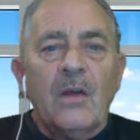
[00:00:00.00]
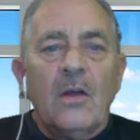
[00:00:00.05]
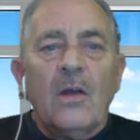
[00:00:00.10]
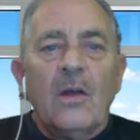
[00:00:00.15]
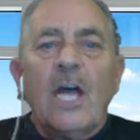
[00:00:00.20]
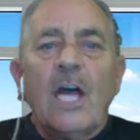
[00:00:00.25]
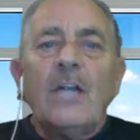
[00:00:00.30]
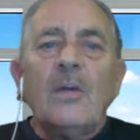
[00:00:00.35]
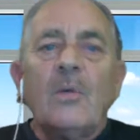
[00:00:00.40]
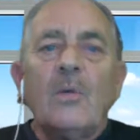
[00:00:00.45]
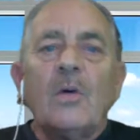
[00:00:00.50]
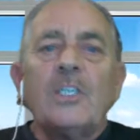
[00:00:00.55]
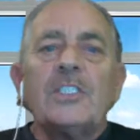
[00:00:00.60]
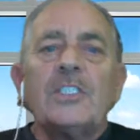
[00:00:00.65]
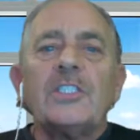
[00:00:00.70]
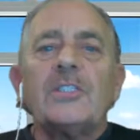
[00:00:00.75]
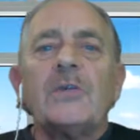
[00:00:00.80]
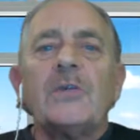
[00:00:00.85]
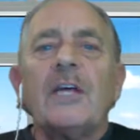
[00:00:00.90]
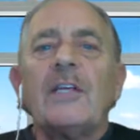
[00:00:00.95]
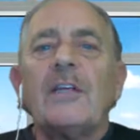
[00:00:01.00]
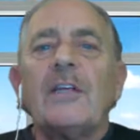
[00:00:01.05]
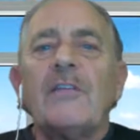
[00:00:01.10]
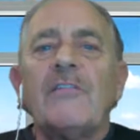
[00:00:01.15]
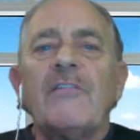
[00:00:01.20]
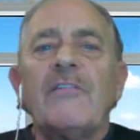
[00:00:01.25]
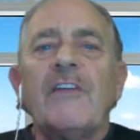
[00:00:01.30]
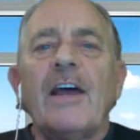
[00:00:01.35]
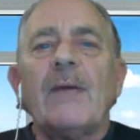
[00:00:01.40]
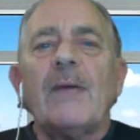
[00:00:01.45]
And you want to strengthen
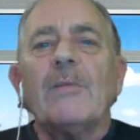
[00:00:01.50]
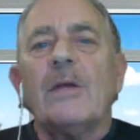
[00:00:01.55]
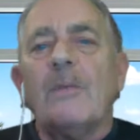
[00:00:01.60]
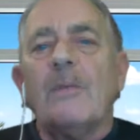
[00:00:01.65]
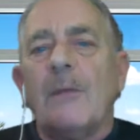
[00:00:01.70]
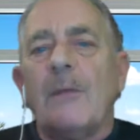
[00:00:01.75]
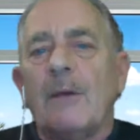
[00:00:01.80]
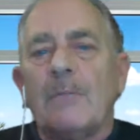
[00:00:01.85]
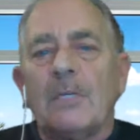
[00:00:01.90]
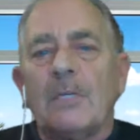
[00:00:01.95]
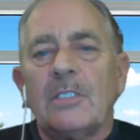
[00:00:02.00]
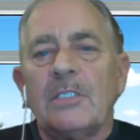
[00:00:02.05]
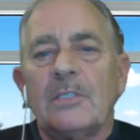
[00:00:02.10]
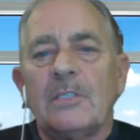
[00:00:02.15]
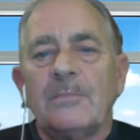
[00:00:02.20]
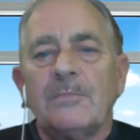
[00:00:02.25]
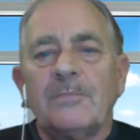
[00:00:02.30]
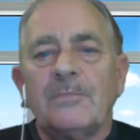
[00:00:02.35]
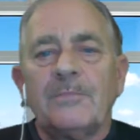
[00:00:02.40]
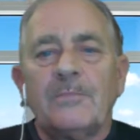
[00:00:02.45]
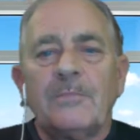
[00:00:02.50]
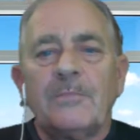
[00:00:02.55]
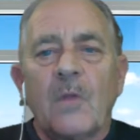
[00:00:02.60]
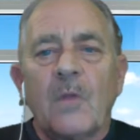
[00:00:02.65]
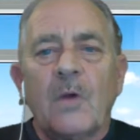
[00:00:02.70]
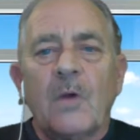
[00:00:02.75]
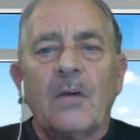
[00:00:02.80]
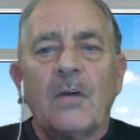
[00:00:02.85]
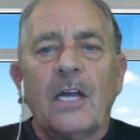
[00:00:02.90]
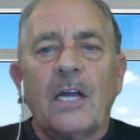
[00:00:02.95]
family members,
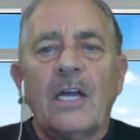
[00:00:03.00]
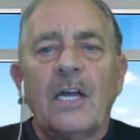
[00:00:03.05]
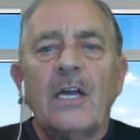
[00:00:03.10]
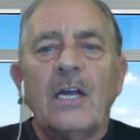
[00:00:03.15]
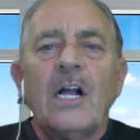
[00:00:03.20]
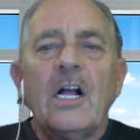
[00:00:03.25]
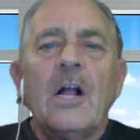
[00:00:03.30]
okay?